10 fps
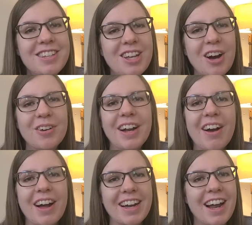so now
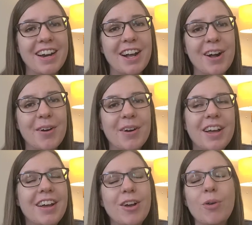I kinda know
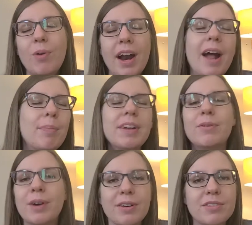what happened
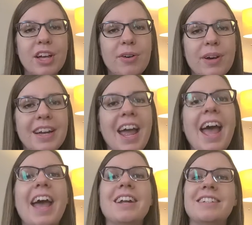and where it was going.
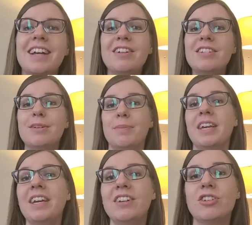And it sounds to
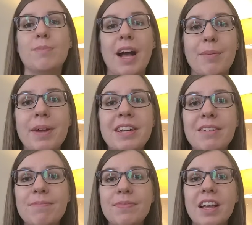me, just my
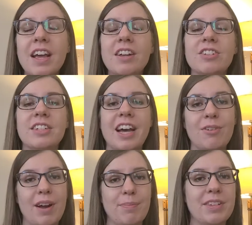opinion, just to kinda
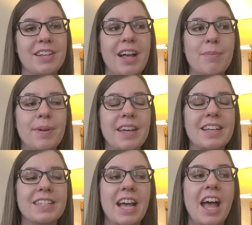wrap this up,
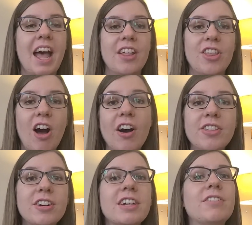is the
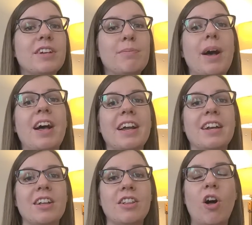author could have
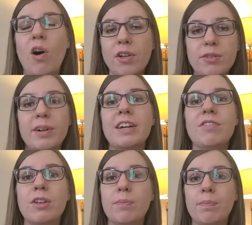combined all three
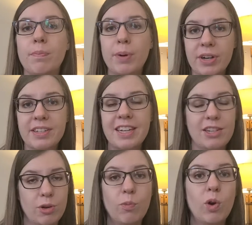of the books
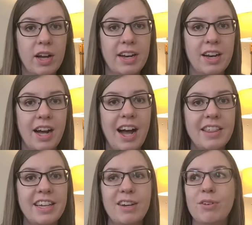into one. I
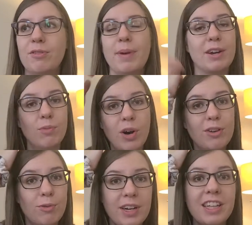think it would have made
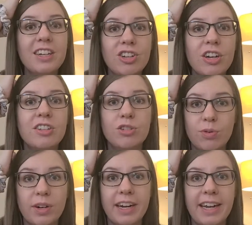one really good
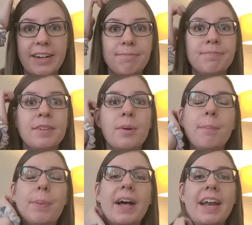story.
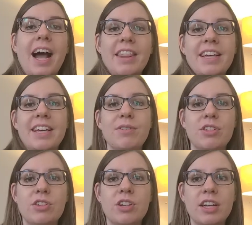But I think
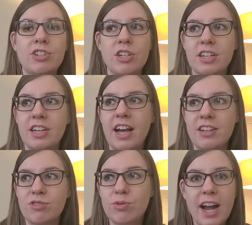she
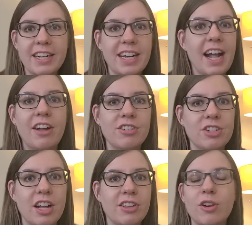has dragged it out
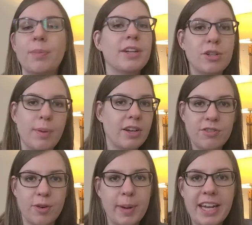just a little bit too much
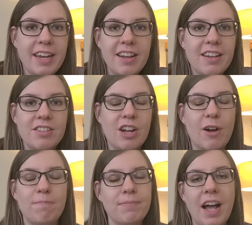for me. So
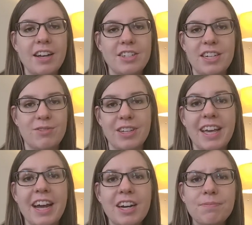I just didn't really
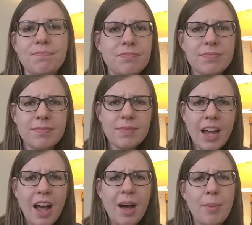care
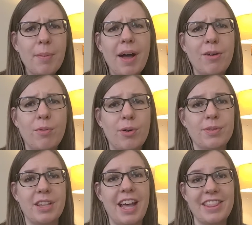about
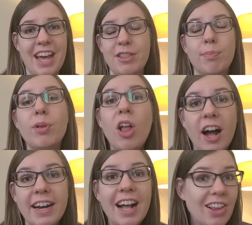what the
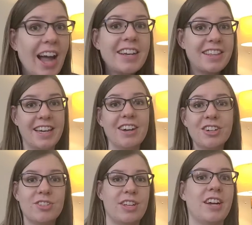plot. I liked the
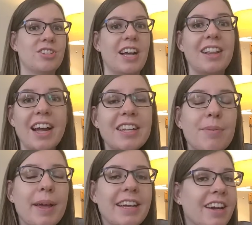characters, actually. I liked the
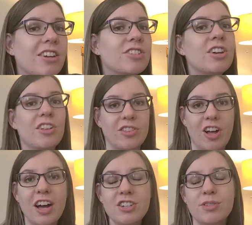main character a
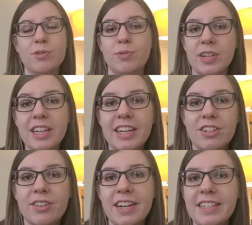lot. She was really
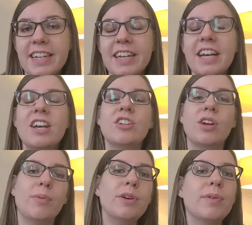interesting. So
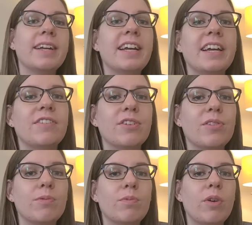I would read it if
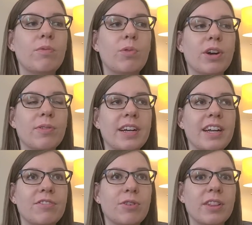you want to read
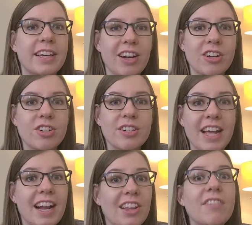it for the characters.
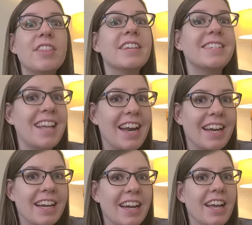And I loved the
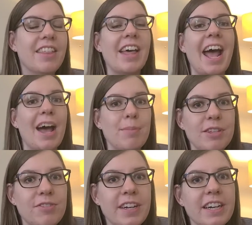setting, the
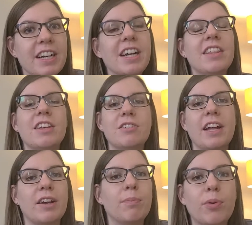atmosphere, this
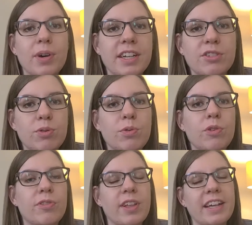like boarding
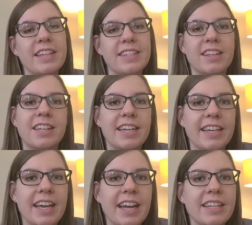school for like these elite
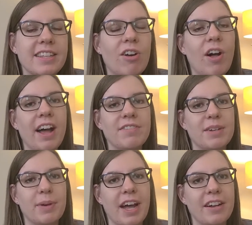kids that all have
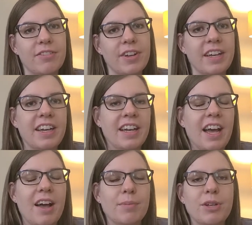some kind
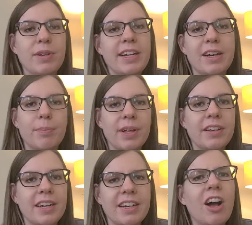of unique
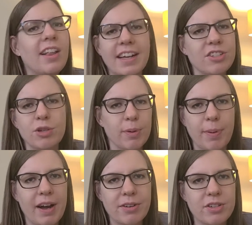ability, not like
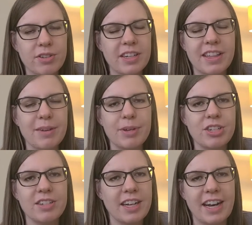superpowers or anything, but
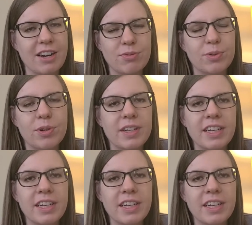just like an actual,